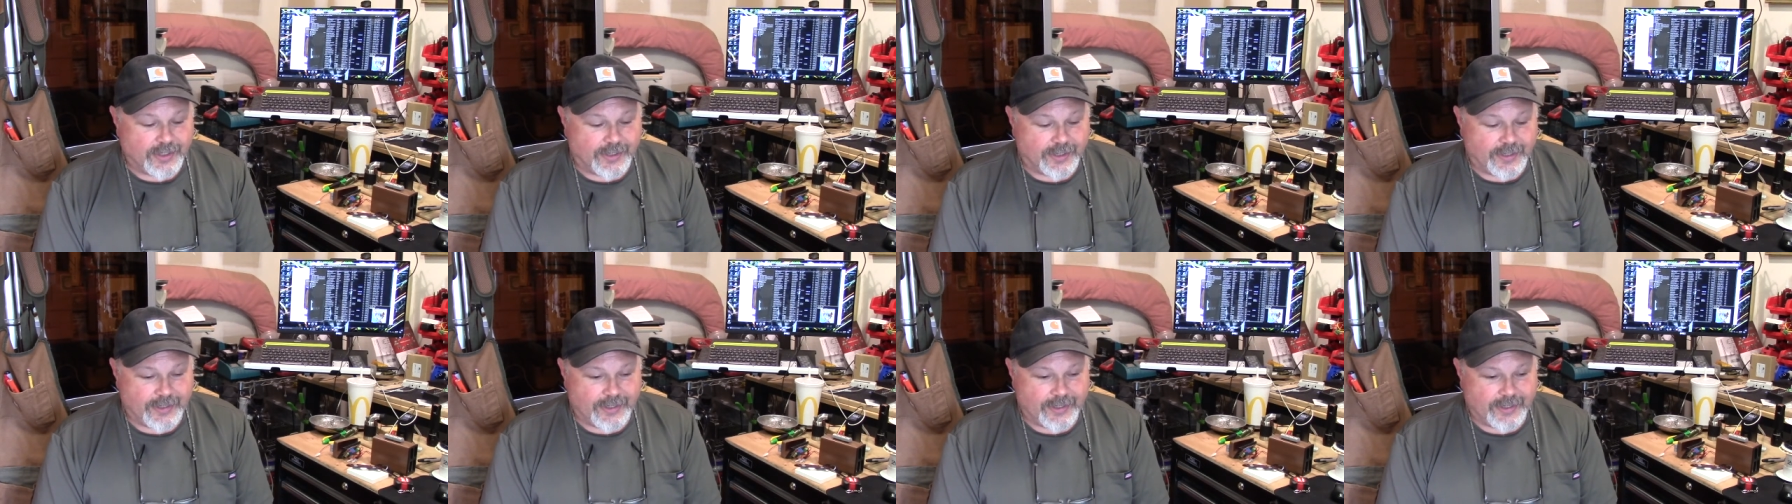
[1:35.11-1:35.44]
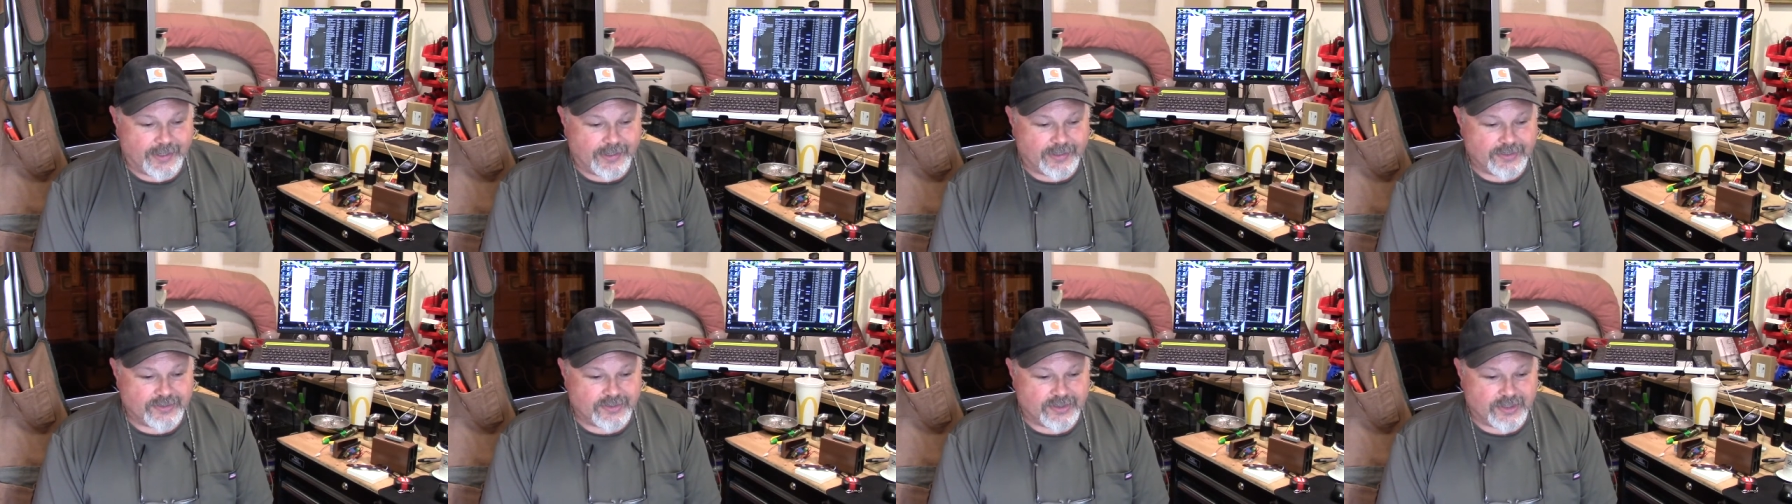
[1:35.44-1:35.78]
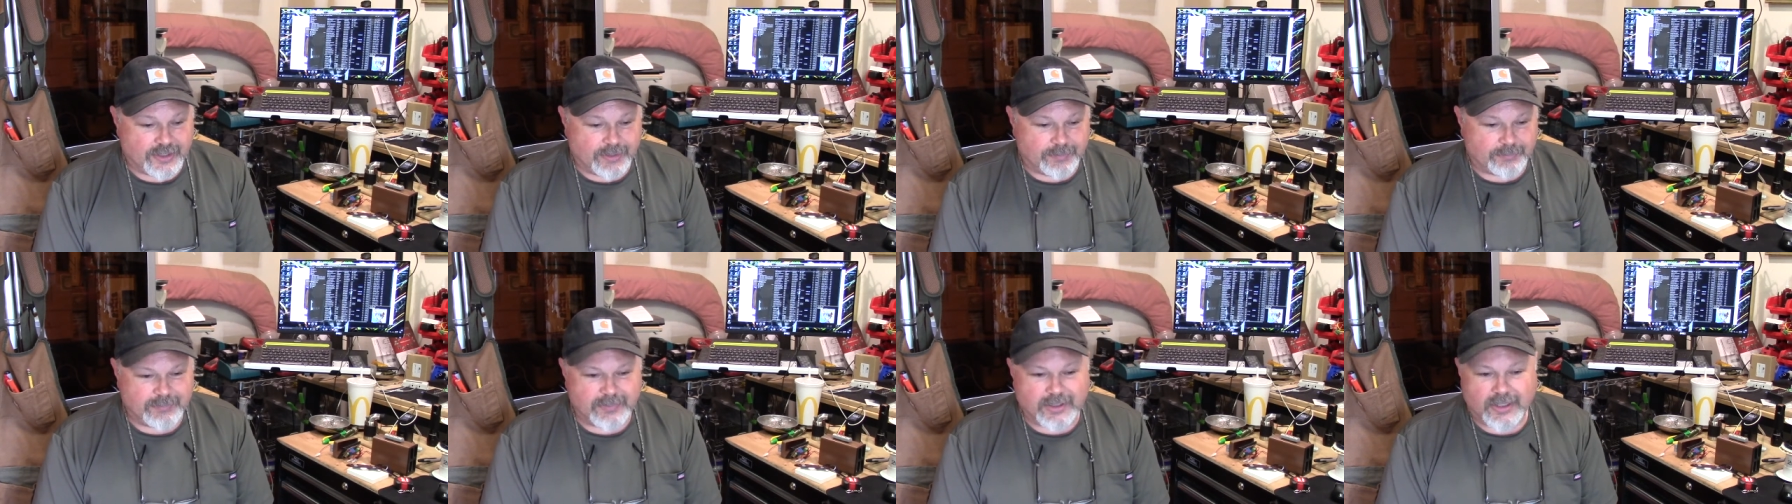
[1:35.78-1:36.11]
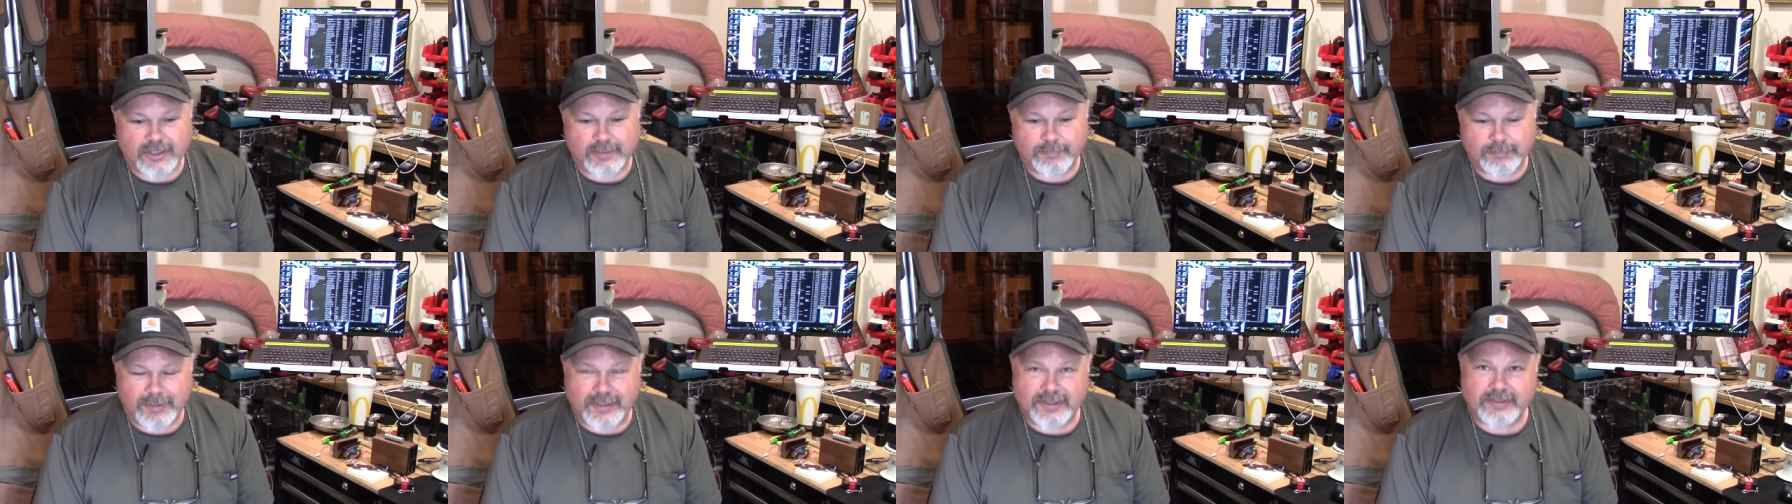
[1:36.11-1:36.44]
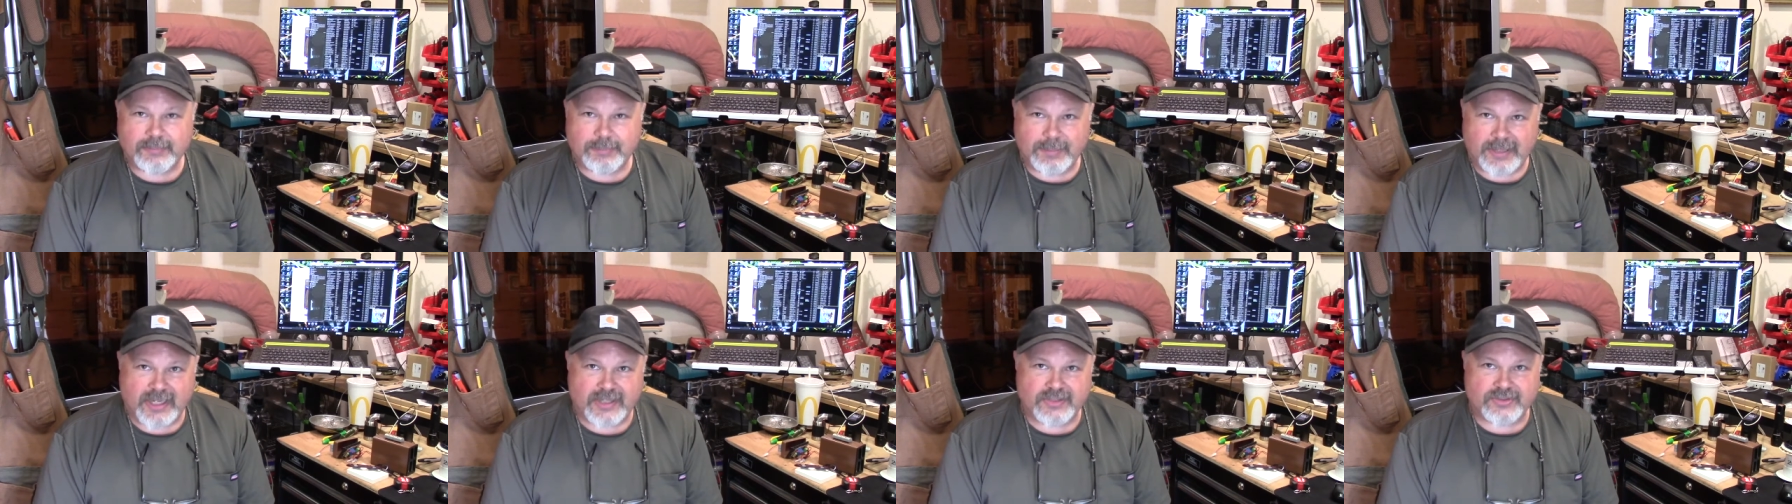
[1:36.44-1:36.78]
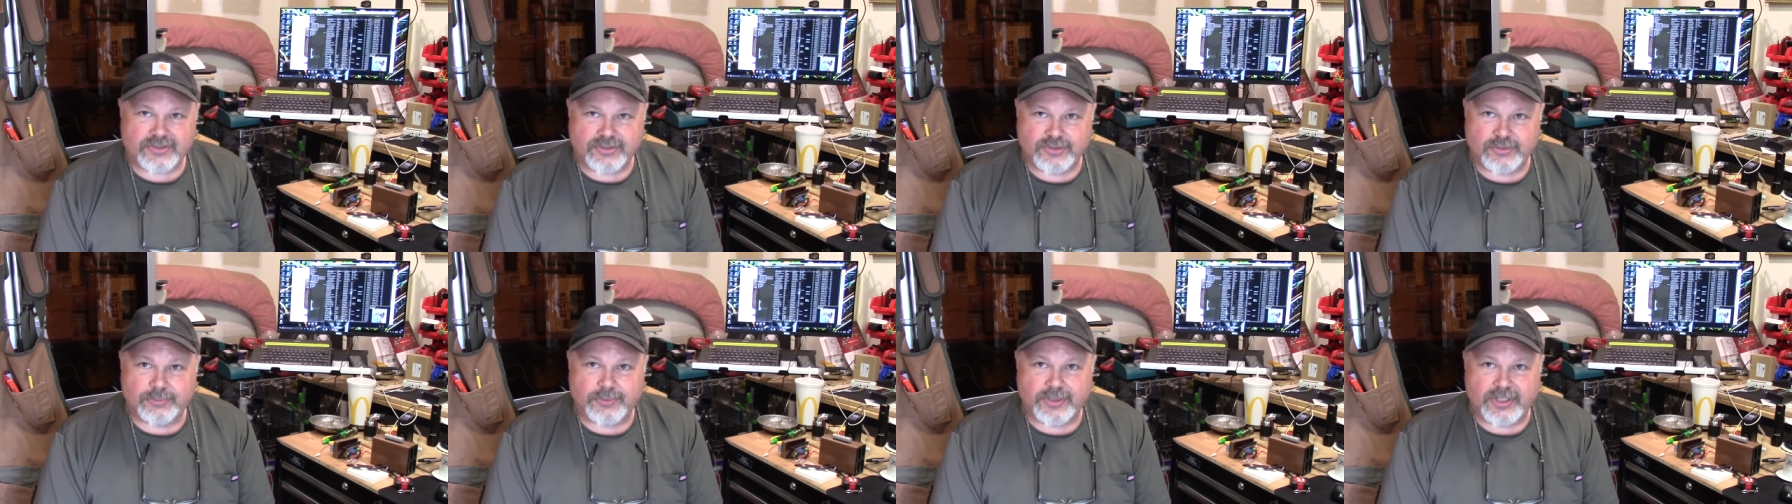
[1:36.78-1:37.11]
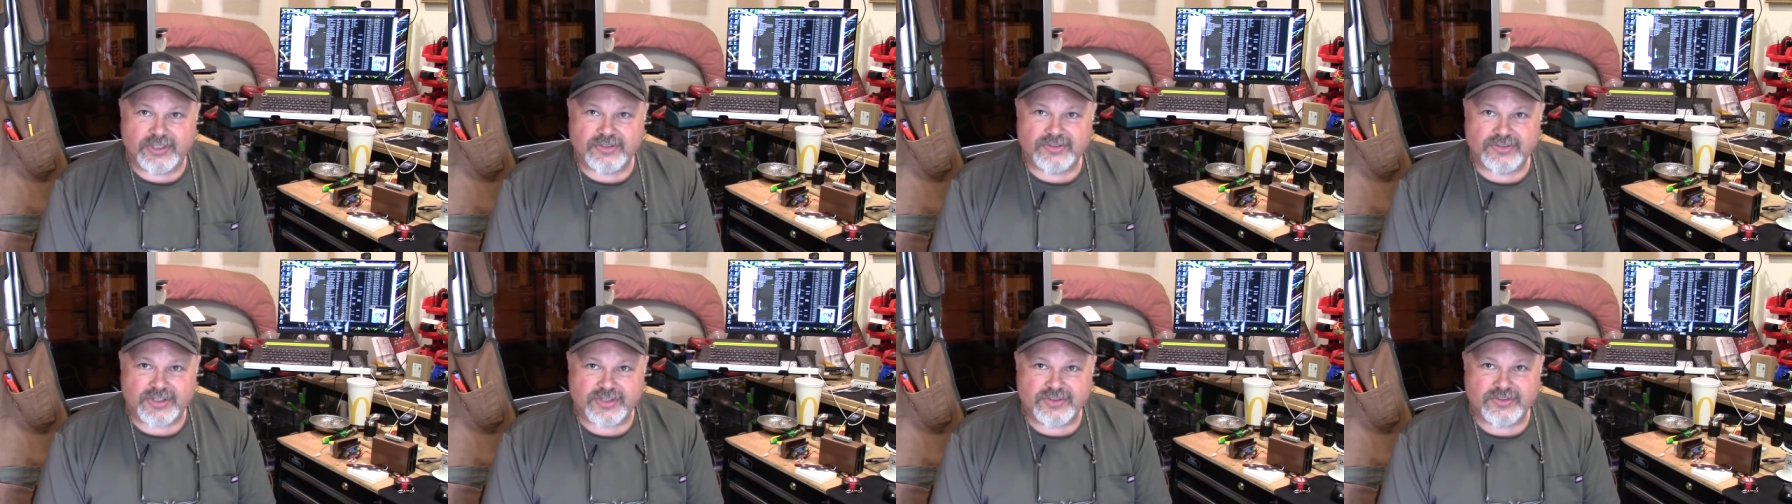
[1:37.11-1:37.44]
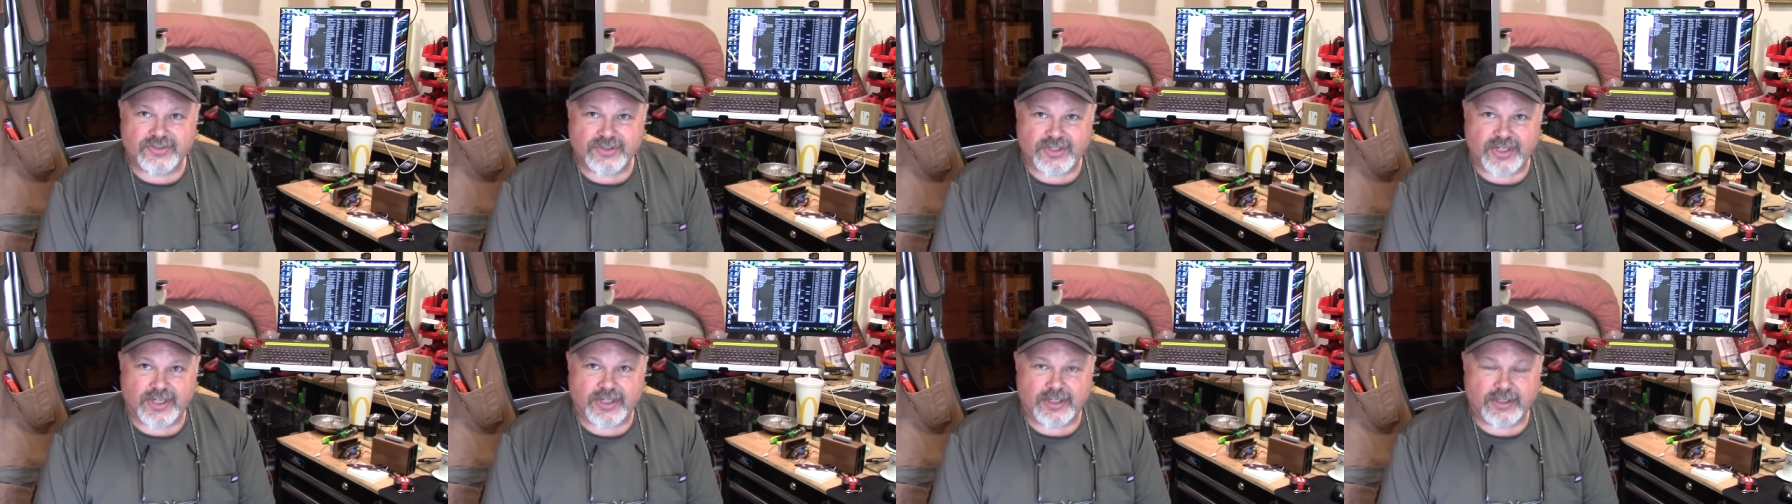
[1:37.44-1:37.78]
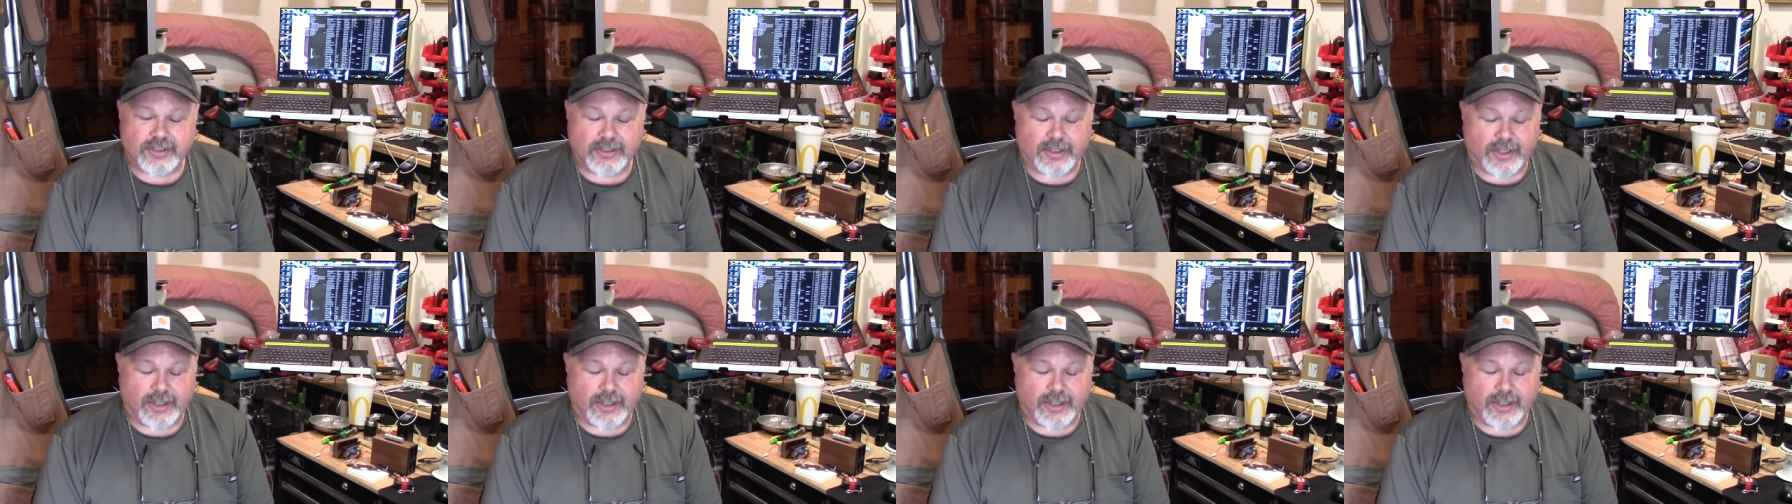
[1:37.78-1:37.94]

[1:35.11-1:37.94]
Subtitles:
and about the past 2 weeks, I'd say.